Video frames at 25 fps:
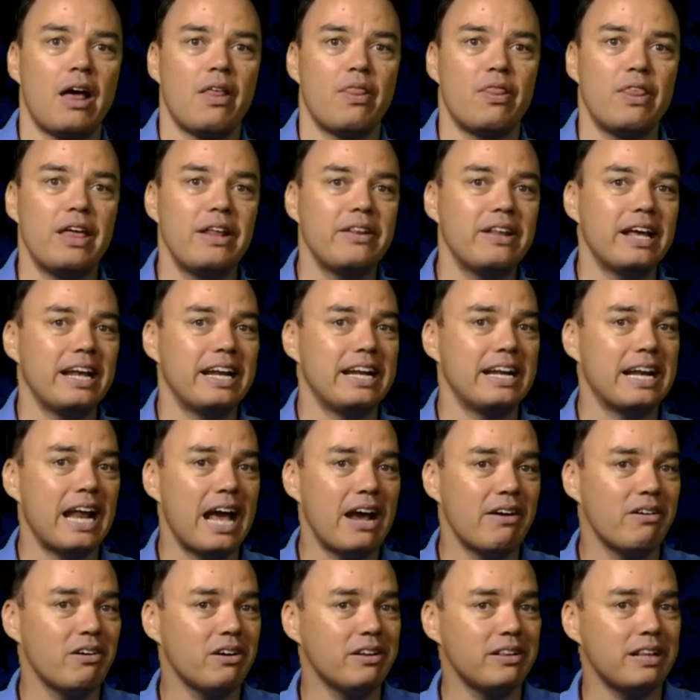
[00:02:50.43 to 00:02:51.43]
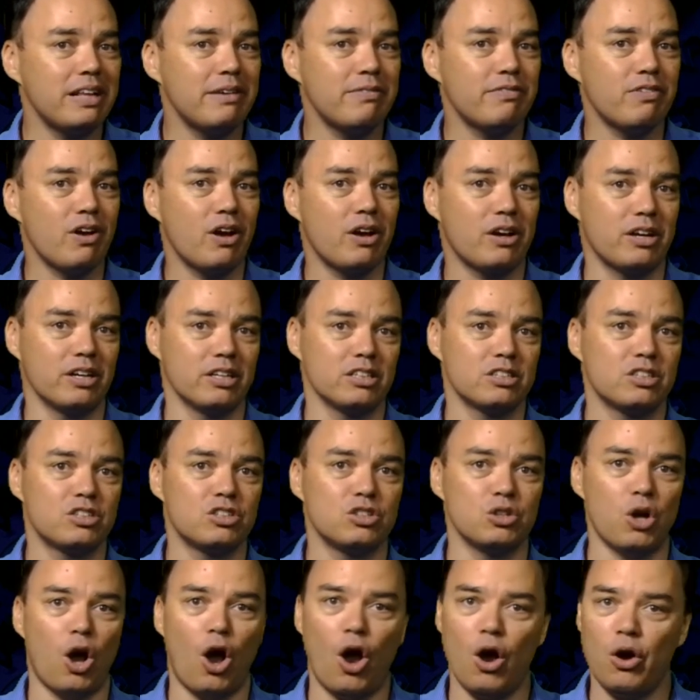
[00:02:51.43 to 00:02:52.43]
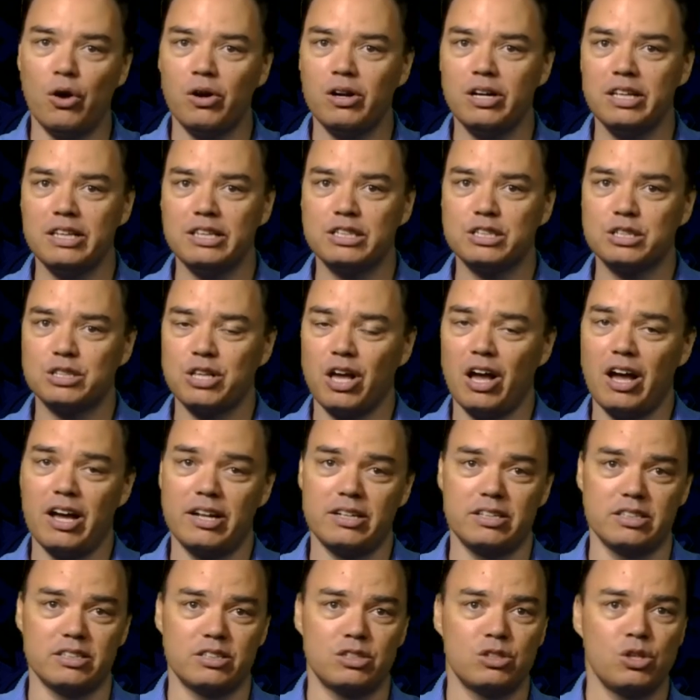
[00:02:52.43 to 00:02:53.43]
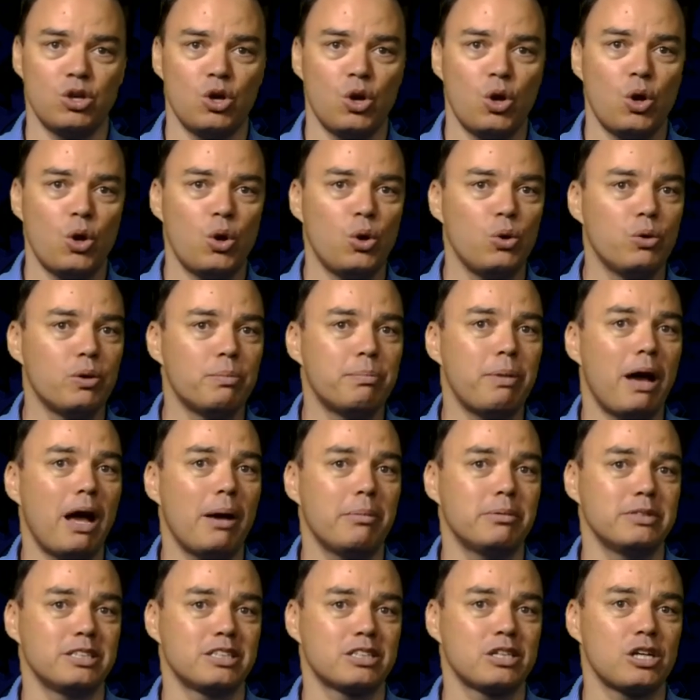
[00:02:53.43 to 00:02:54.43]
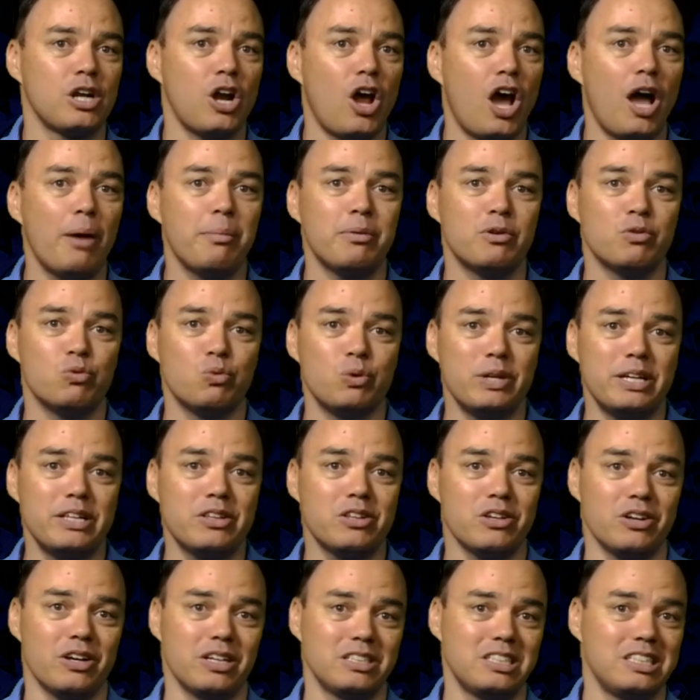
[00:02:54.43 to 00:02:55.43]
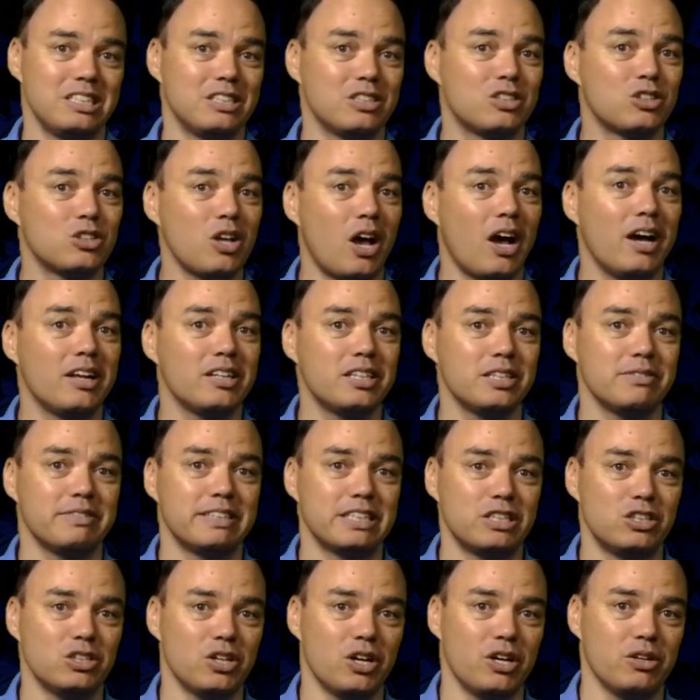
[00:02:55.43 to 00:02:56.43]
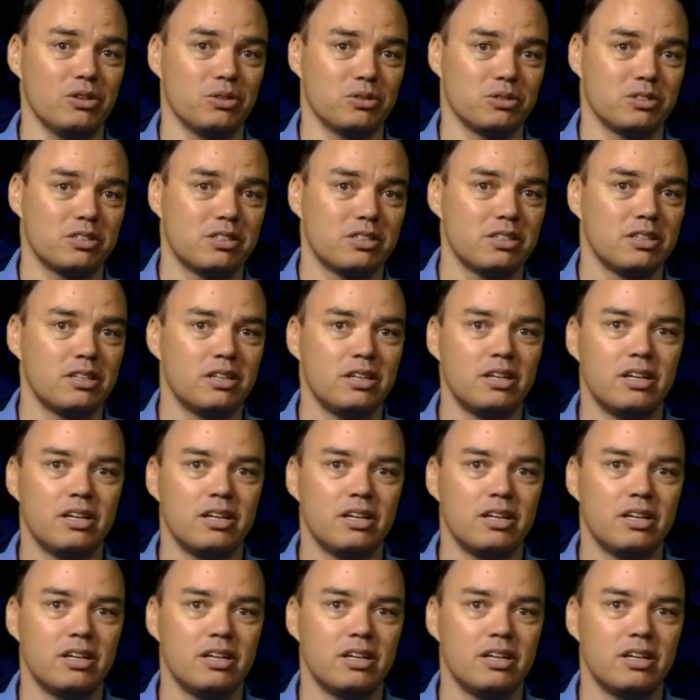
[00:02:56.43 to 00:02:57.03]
Then they narrowed their focus to only the scientists who had published climate research in scientific journals.